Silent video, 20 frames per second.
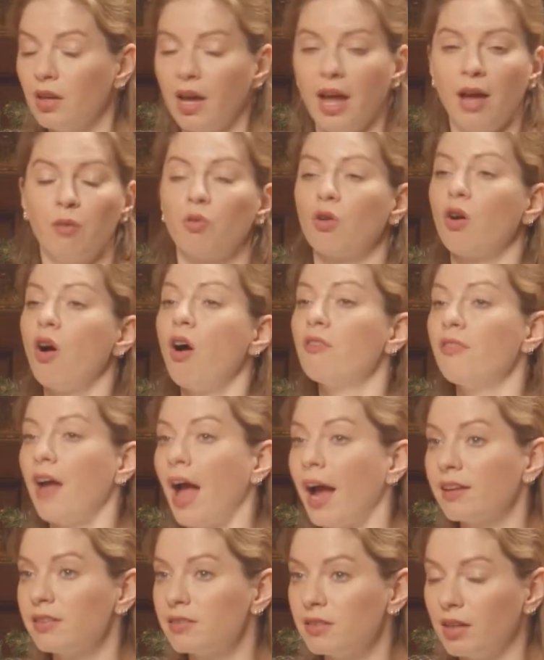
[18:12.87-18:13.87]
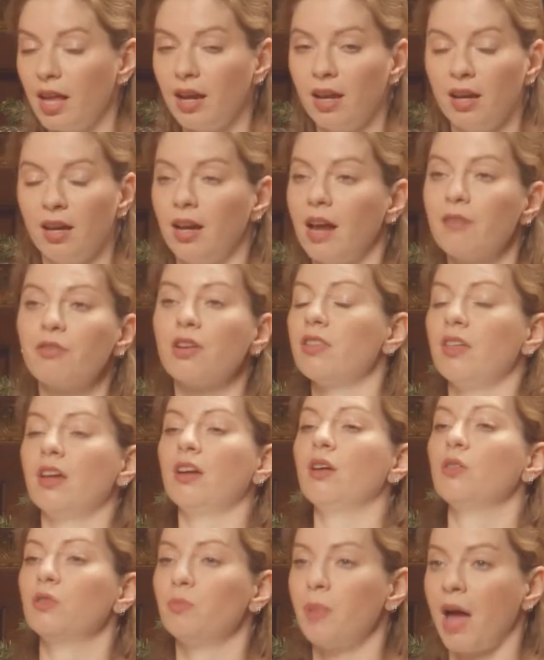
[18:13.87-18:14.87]
and we're all vaccinated and everything
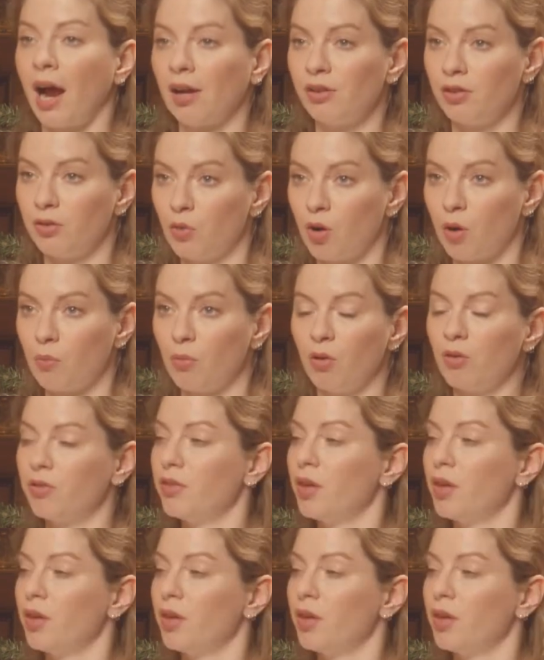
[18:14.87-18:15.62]
goes back to normal,